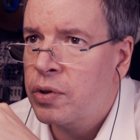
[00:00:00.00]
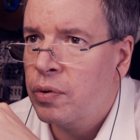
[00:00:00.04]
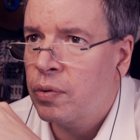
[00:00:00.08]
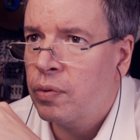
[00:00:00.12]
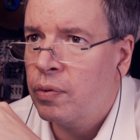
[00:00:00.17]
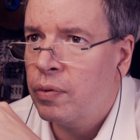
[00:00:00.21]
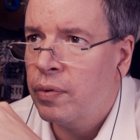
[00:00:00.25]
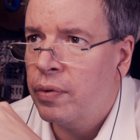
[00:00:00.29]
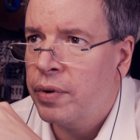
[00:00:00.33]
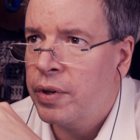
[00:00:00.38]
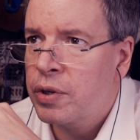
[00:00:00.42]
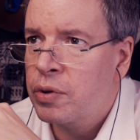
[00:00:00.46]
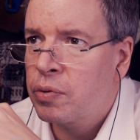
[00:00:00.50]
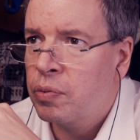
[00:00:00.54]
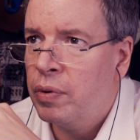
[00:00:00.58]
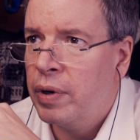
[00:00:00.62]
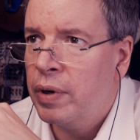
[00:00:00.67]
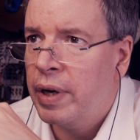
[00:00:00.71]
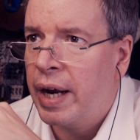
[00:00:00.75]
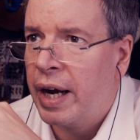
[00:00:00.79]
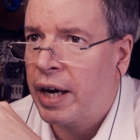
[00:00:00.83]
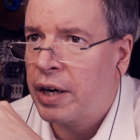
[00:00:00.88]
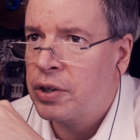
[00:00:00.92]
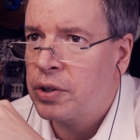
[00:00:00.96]
this
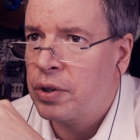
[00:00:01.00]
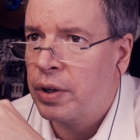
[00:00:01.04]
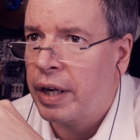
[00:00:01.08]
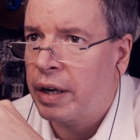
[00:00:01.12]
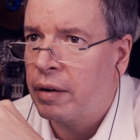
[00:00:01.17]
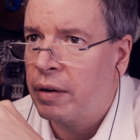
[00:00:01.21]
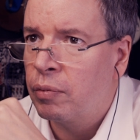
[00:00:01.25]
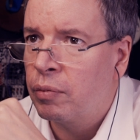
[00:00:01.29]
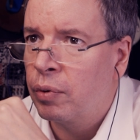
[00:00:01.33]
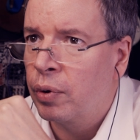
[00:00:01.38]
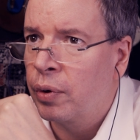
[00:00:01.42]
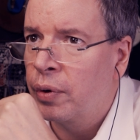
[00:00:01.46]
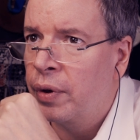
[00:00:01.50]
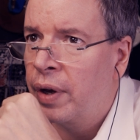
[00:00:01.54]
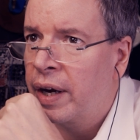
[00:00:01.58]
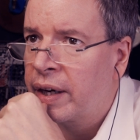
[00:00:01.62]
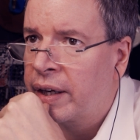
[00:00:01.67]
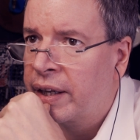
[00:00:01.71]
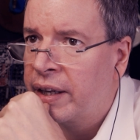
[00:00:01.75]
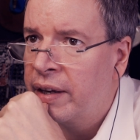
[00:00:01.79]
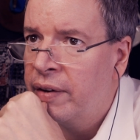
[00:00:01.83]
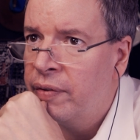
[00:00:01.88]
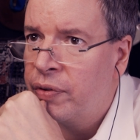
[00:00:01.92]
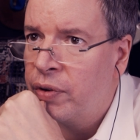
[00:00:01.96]
one actually will
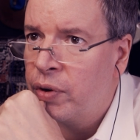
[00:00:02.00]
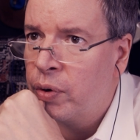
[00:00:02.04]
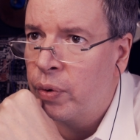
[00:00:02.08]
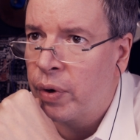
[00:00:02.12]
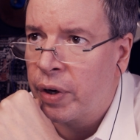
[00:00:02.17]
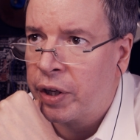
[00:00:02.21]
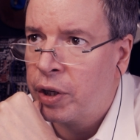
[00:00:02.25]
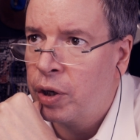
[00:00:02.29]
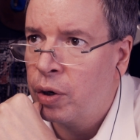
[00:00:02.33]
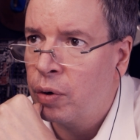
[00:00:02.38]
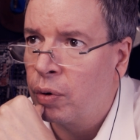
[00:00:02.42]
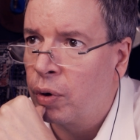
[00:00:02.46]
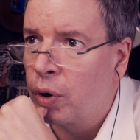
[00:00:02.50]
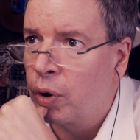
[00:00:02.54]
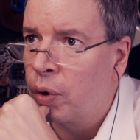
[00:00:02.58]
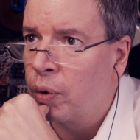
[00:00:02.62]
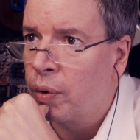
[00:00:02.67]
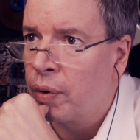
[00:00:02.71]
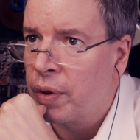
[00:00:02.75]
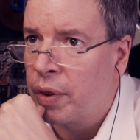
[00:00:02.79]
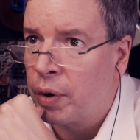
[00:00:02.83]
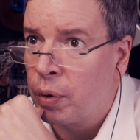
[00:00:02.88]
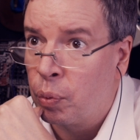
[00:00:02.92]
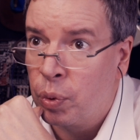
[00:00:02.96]
not give you a Q
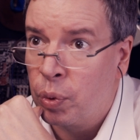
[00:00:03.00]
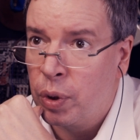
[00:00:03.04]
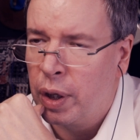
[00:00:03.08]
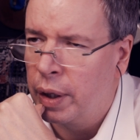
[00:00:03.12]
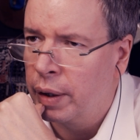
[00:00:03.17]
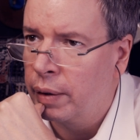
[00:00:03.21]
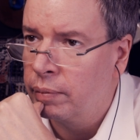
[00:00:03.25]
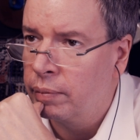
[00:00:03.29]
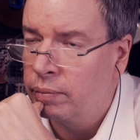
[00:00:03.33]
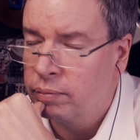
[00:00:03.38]
lower than one.